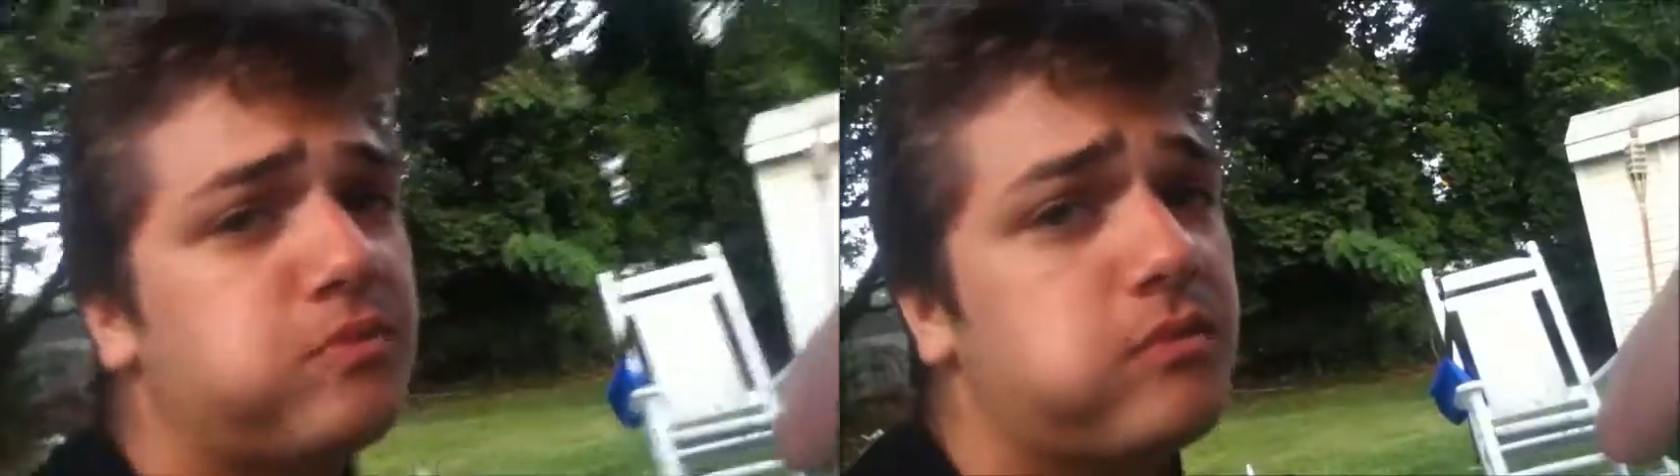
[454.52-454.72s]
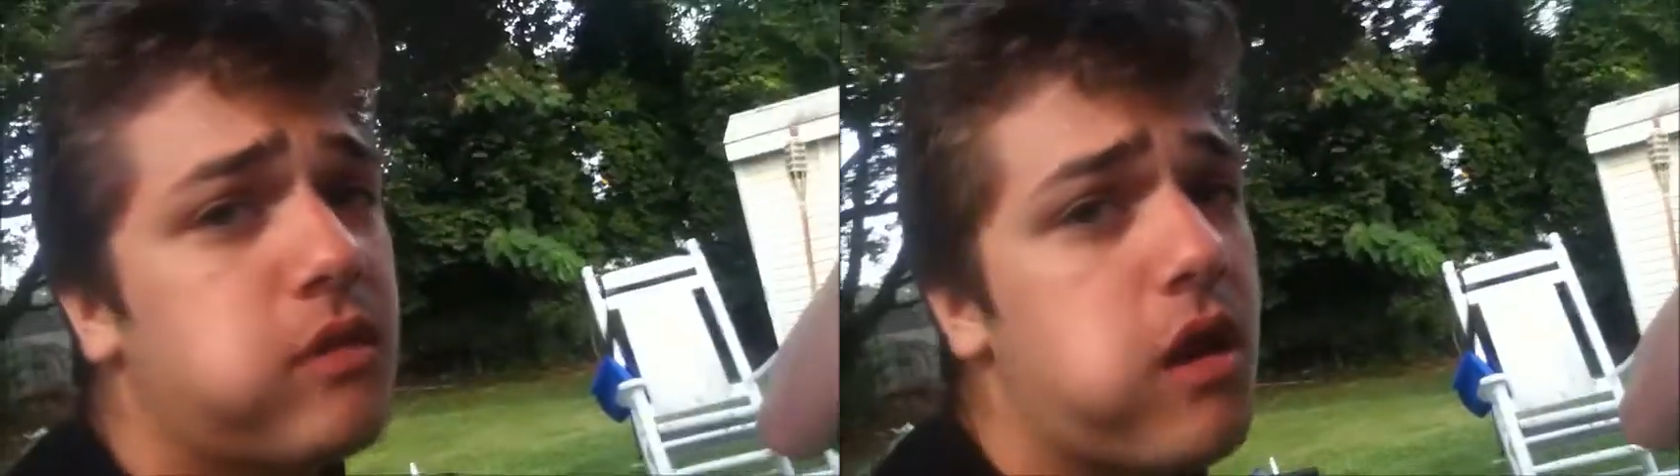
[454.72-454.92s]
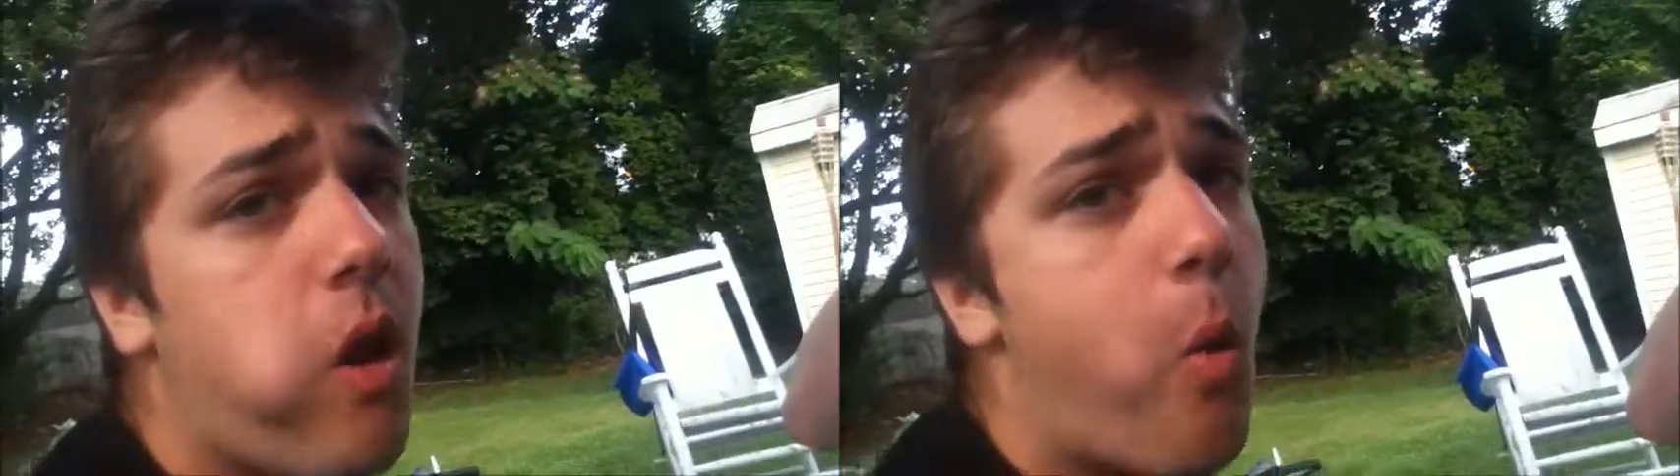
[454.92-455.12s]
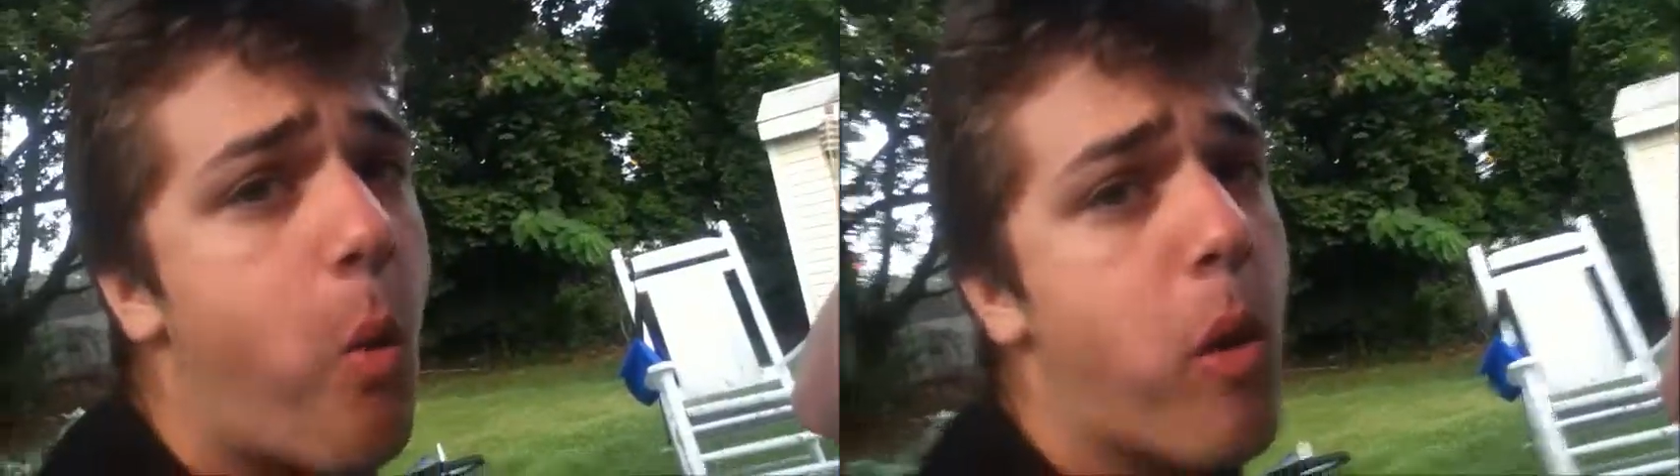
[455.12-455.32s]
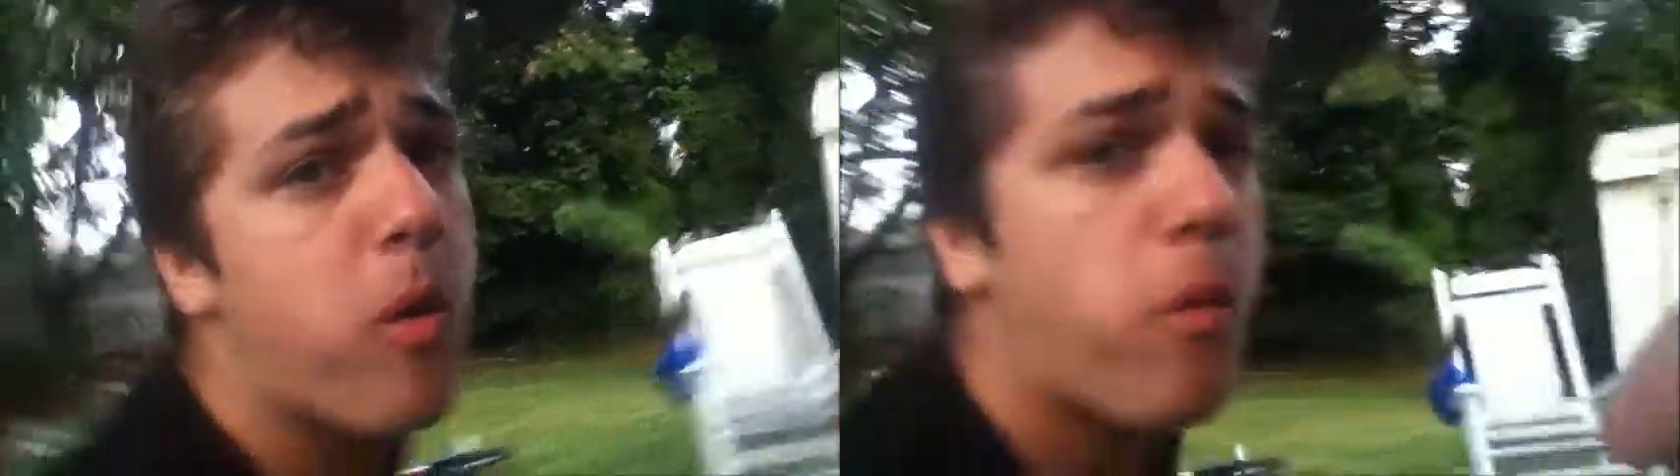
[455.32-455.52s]
some
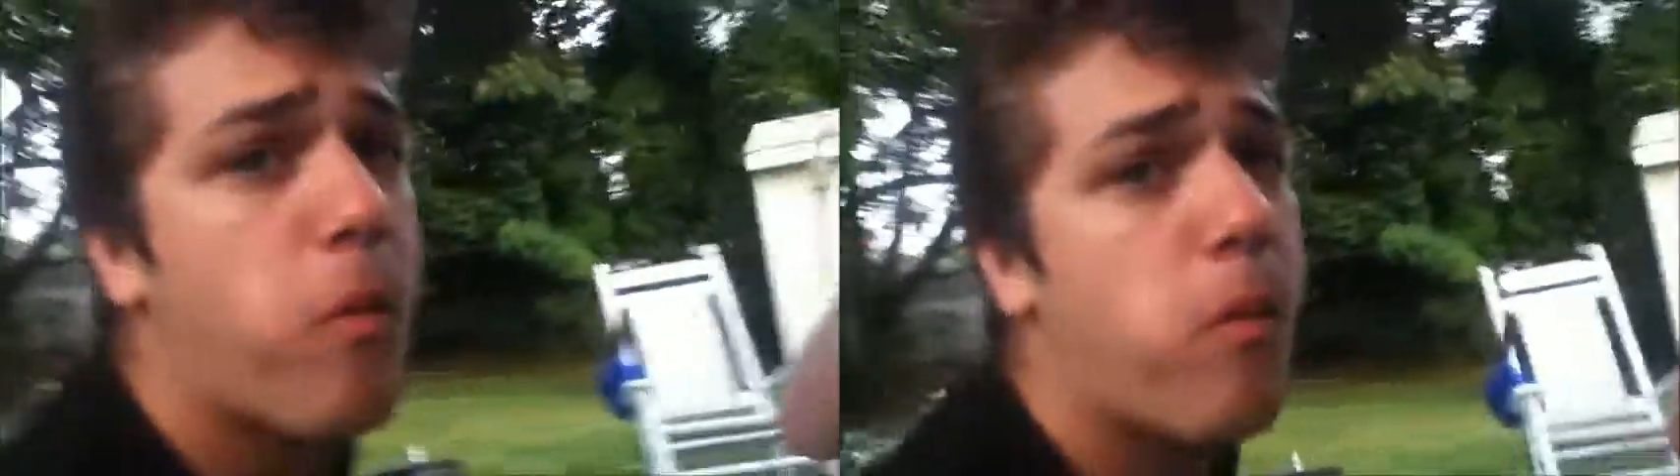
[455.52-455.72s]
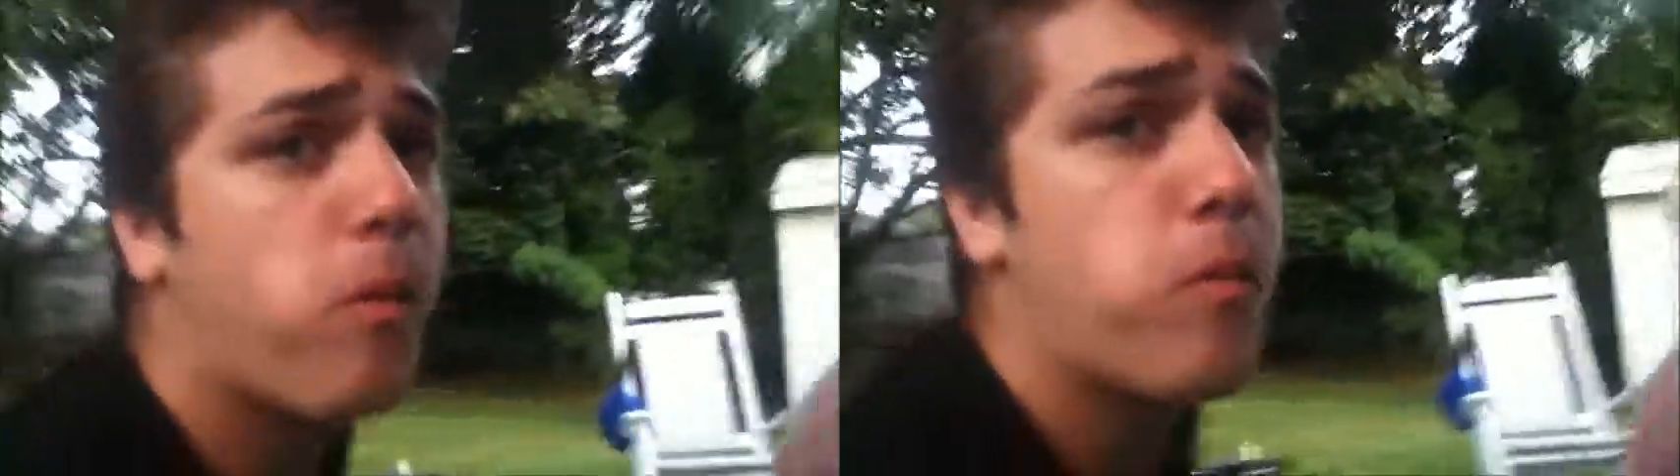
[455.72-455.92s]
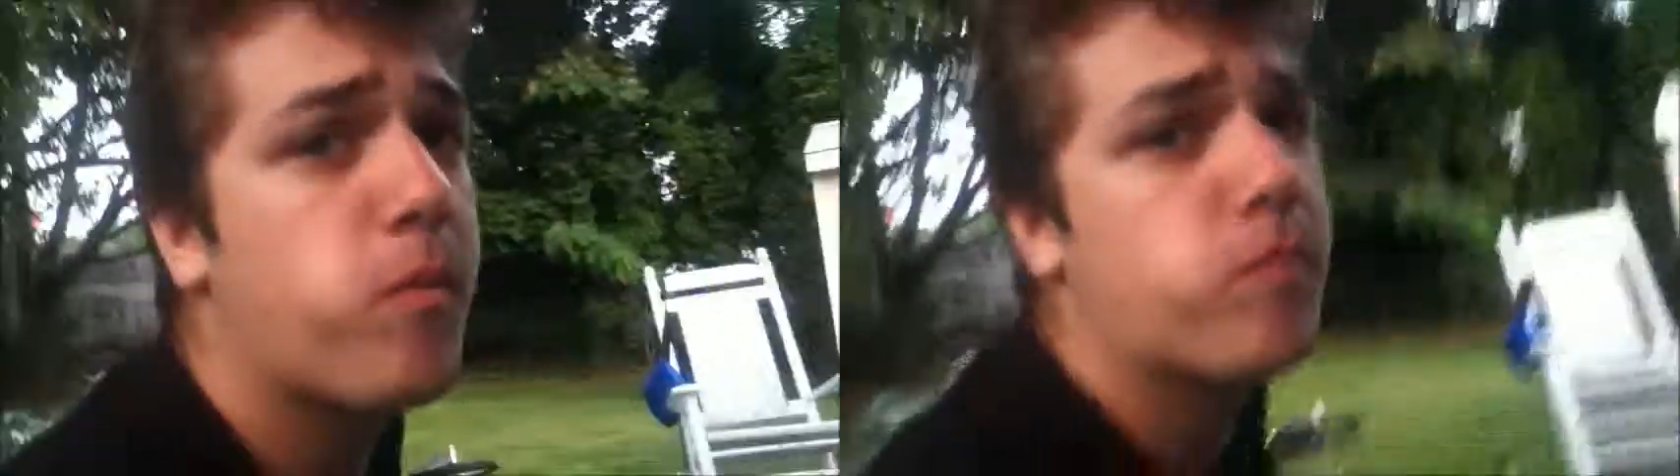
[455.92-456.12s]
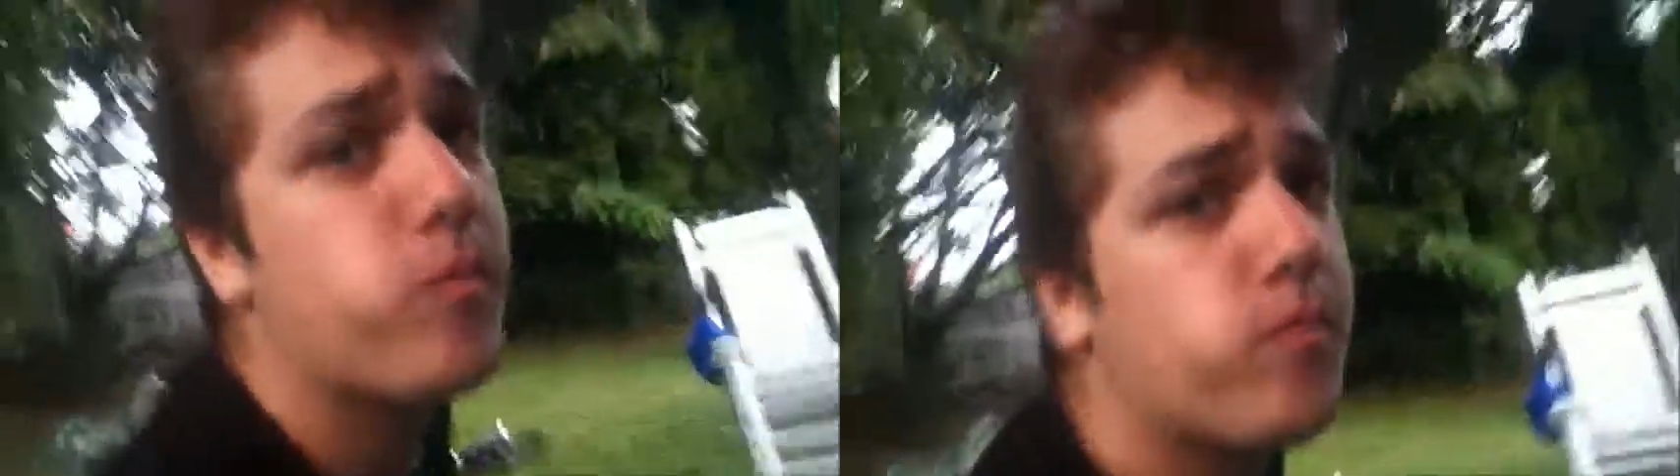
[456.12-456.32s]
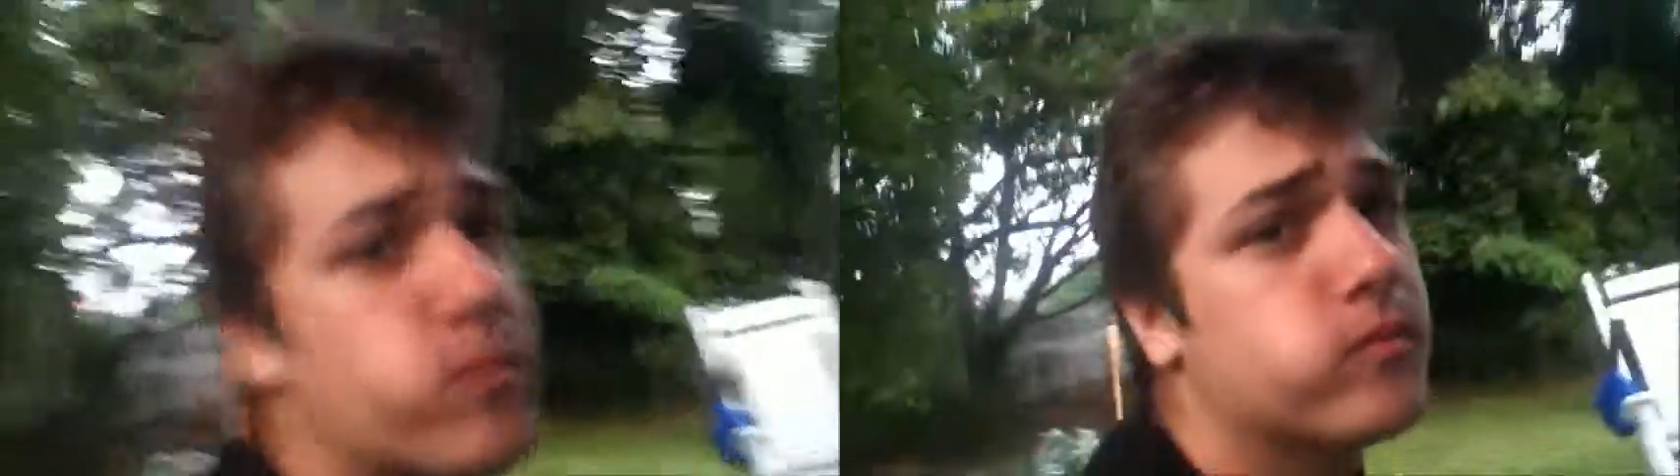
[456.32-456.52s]
uh, pizza pepperoni
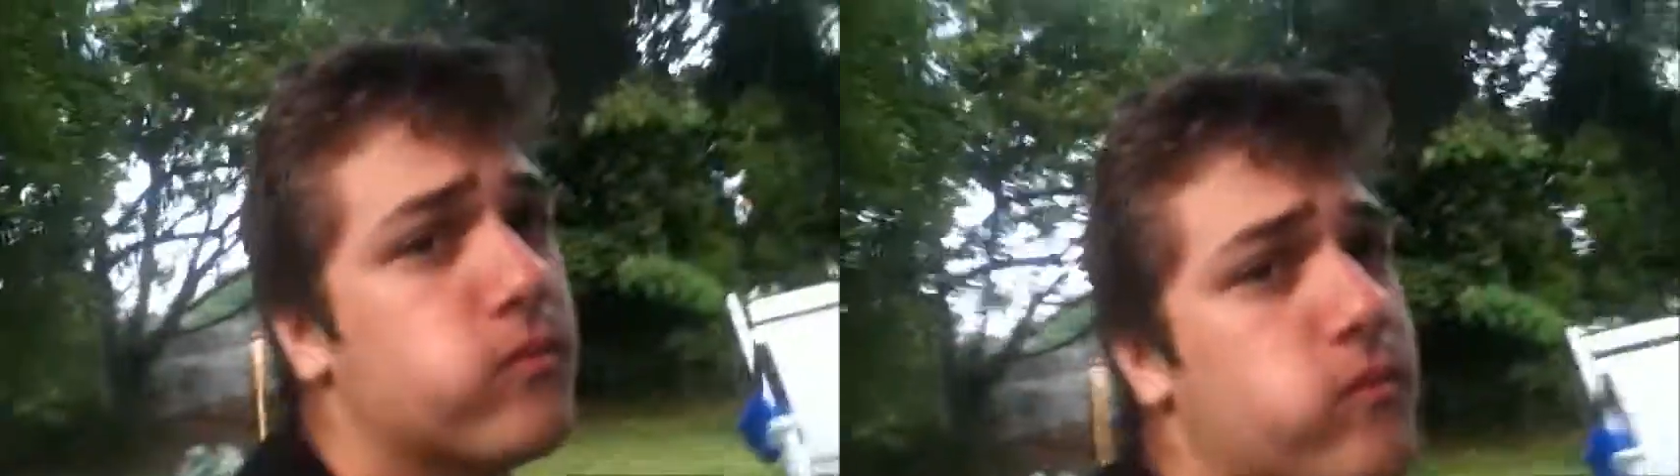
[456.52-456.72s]
after this?